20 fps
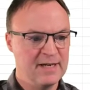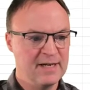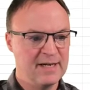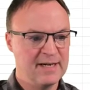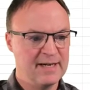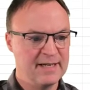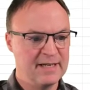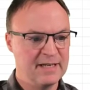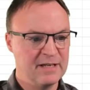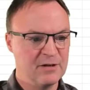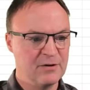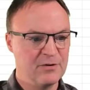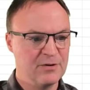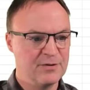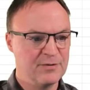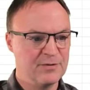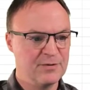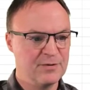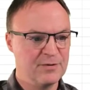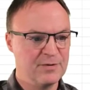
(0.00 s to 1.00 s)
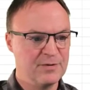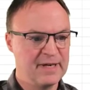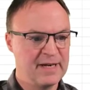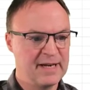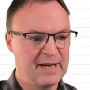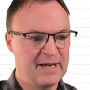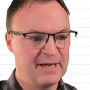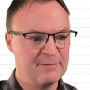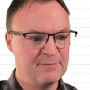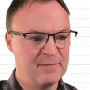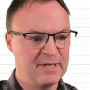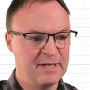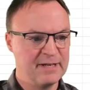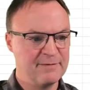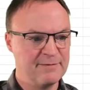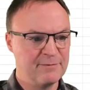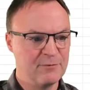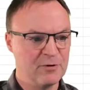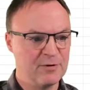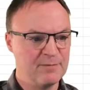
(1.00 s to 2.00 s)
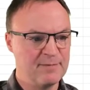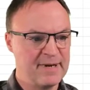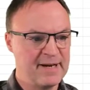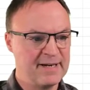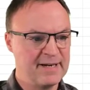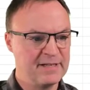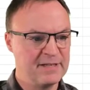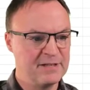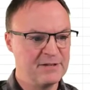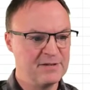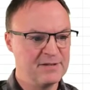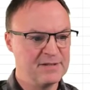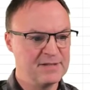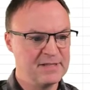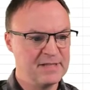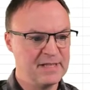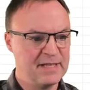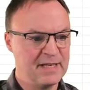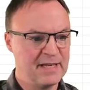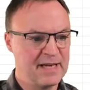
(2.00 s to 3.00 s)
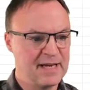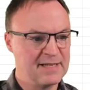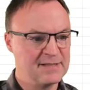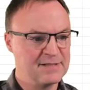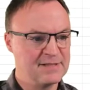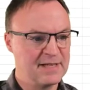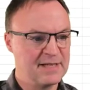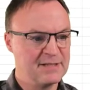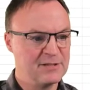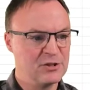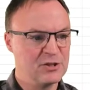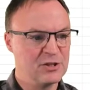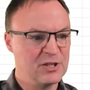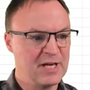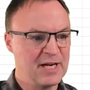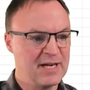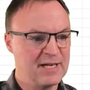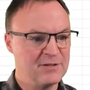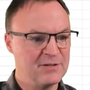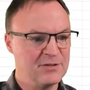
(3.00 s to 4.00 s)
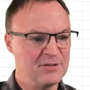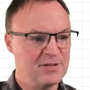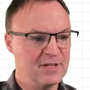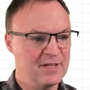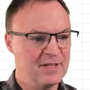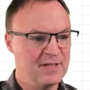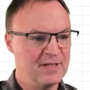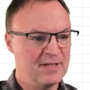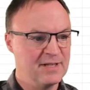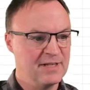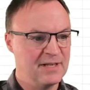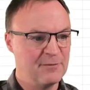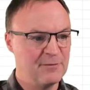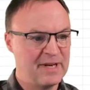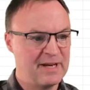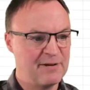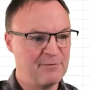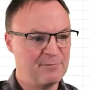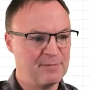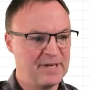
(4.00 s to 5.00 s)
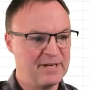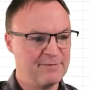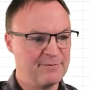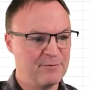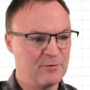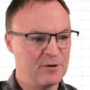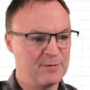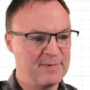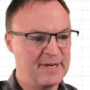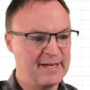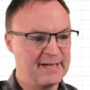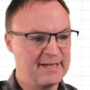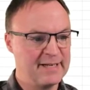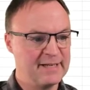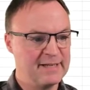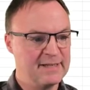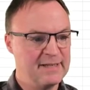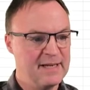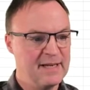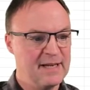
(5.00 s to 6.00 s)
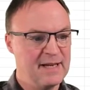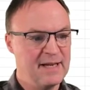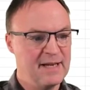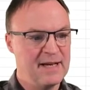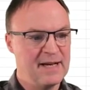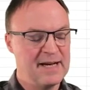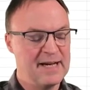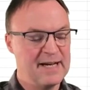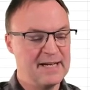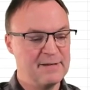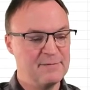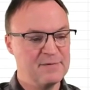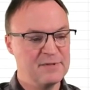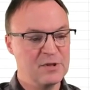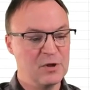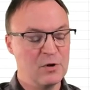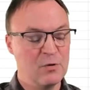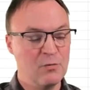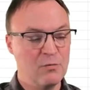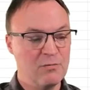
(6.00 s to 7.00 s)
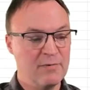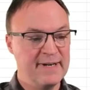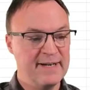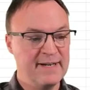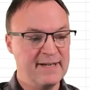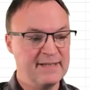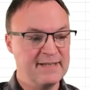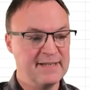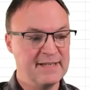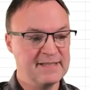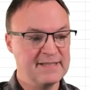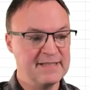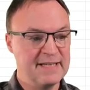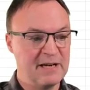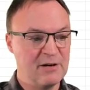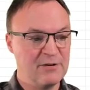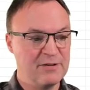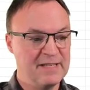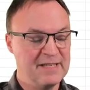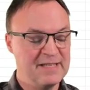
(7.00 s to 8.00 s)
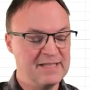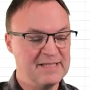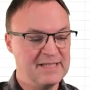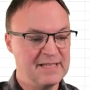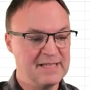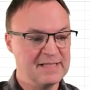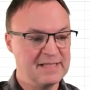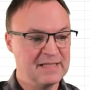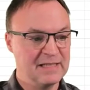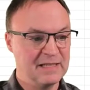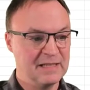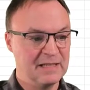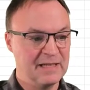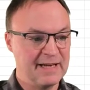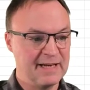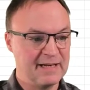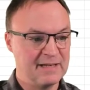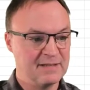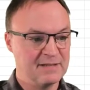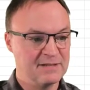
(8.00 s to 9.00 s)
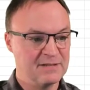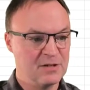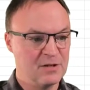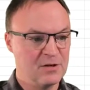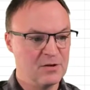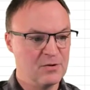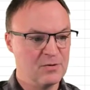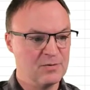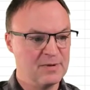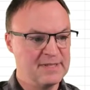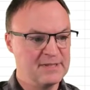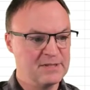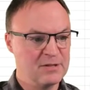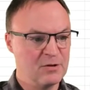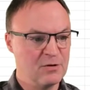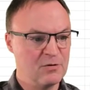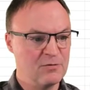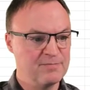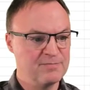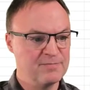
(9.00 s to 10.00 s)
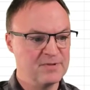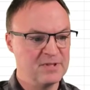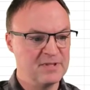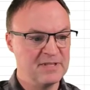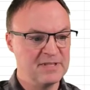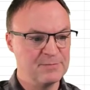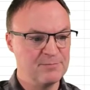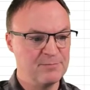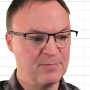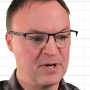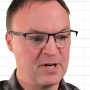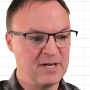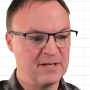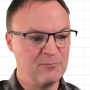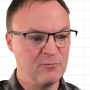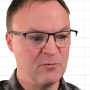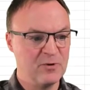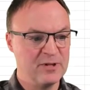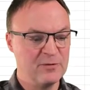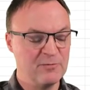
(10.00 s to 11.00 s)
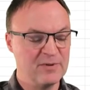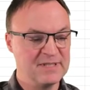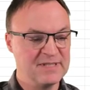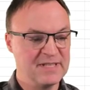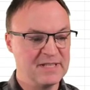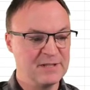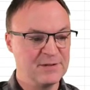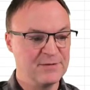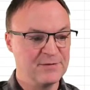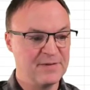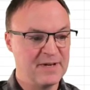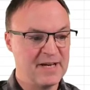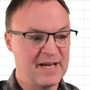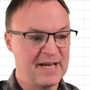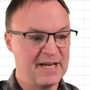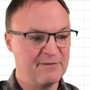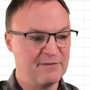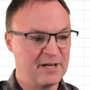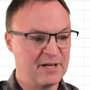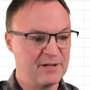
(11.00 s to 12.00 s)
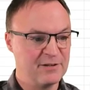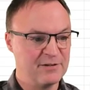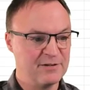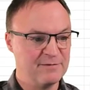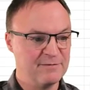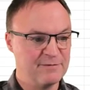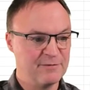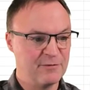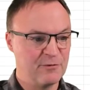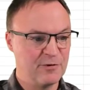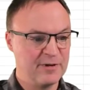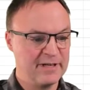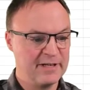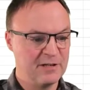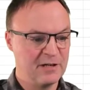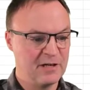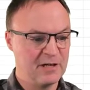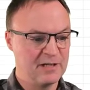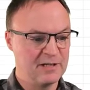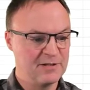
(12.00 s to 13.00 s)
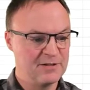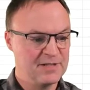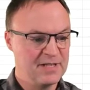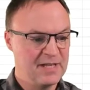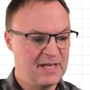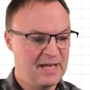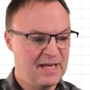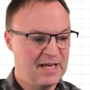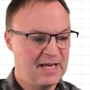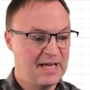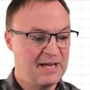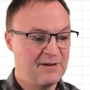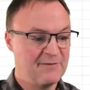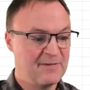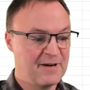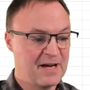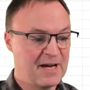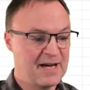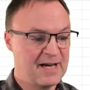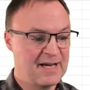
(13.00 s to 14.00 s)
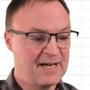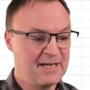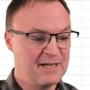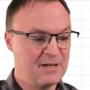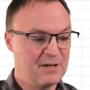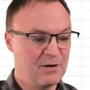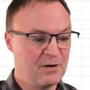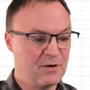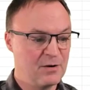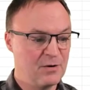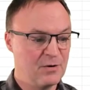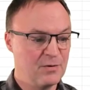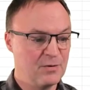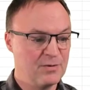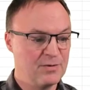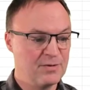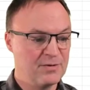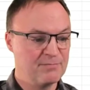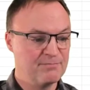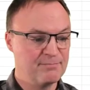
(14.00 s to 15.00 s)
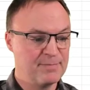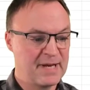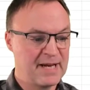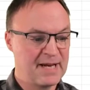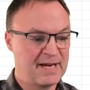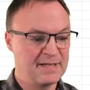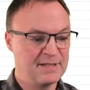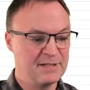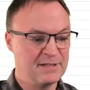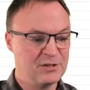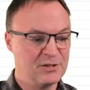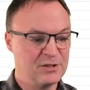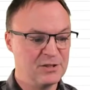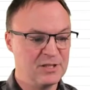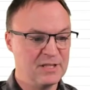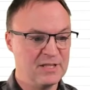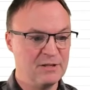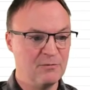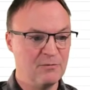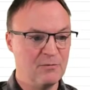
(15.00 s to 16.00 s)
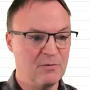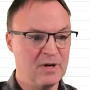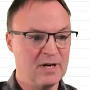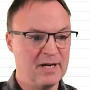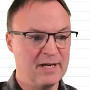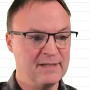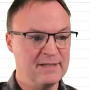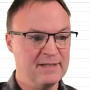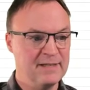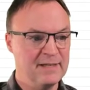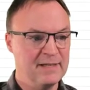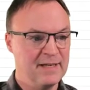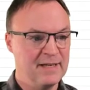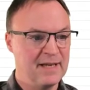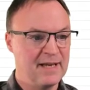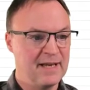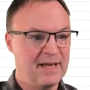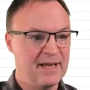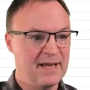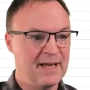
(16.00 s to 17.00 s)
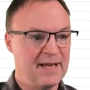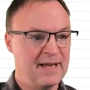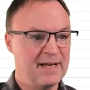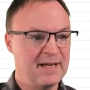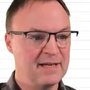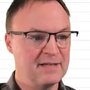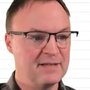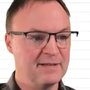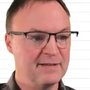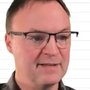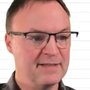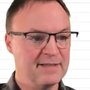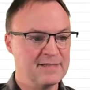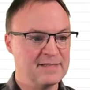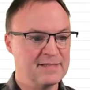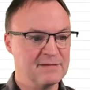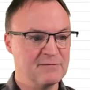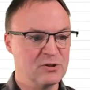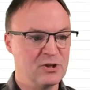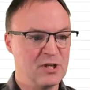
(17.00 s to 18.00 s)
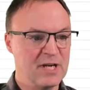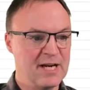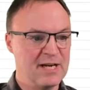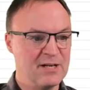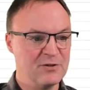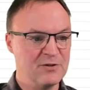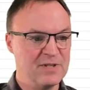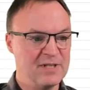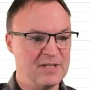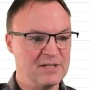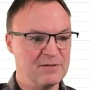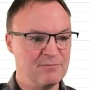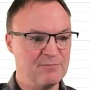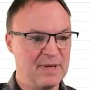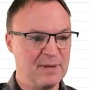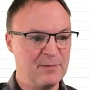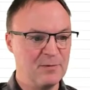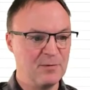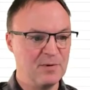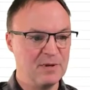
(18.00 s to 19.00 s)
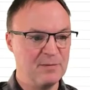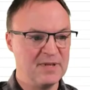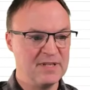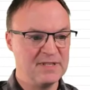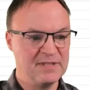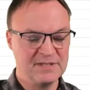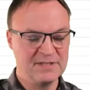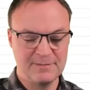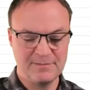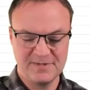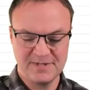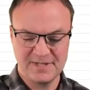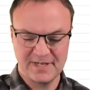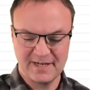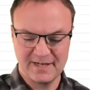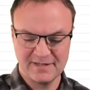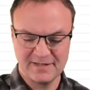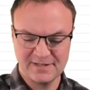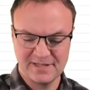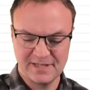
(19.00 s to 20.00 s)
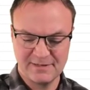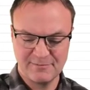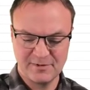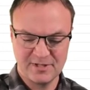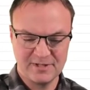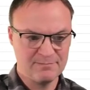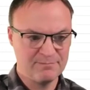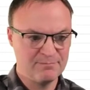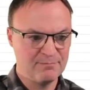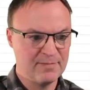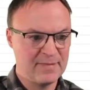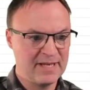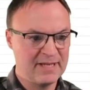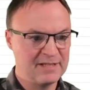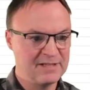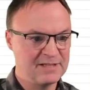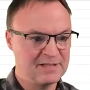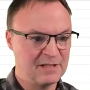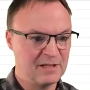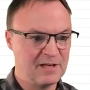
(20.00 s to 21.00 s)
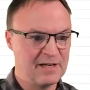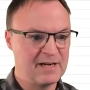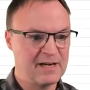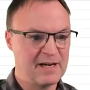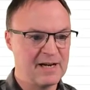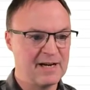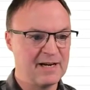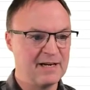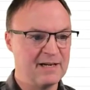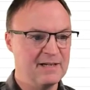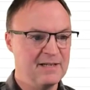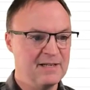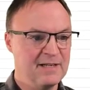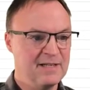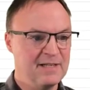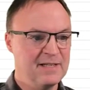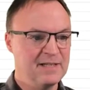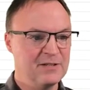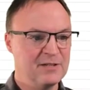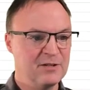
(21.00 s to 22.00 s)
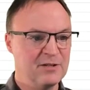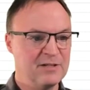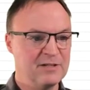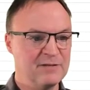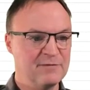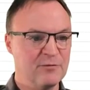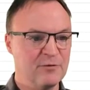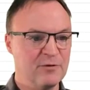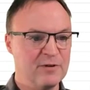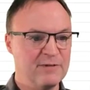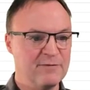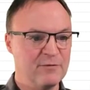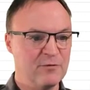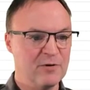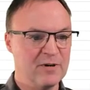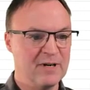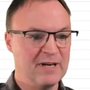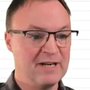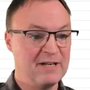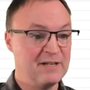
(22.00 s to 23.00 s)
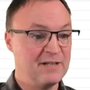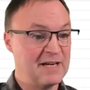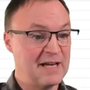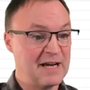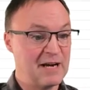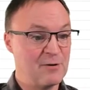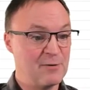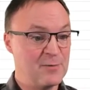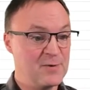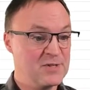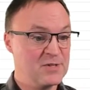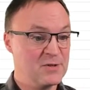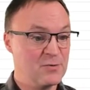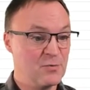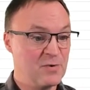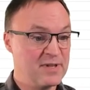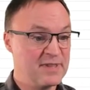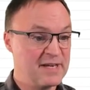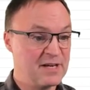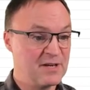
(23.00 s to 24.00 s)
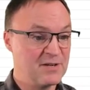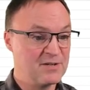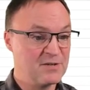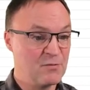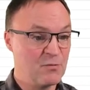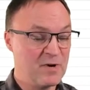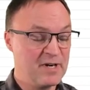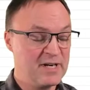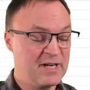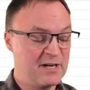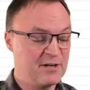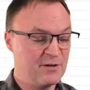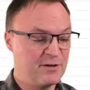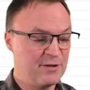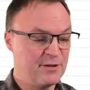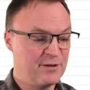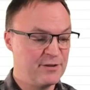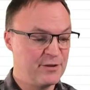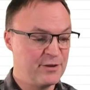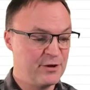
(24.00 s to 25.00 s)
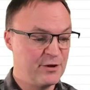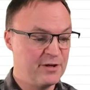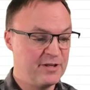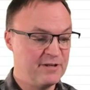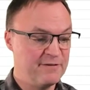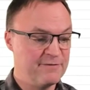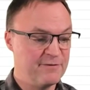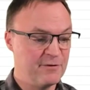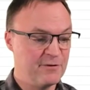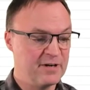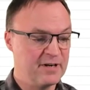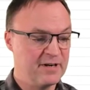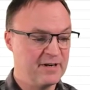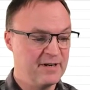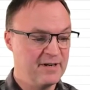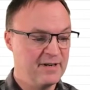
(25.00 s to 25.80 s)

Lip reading: I can go through and add my formatting. You can see as I change, and we have my formatting. So what it does now, this is linked. So let's go to this bottom one where it says $540. If I go back to sheet 1, and let's change this, maybe we missed some sales, and I'm going to make this a lot higher, turn it to 44, and now it went to 1,134.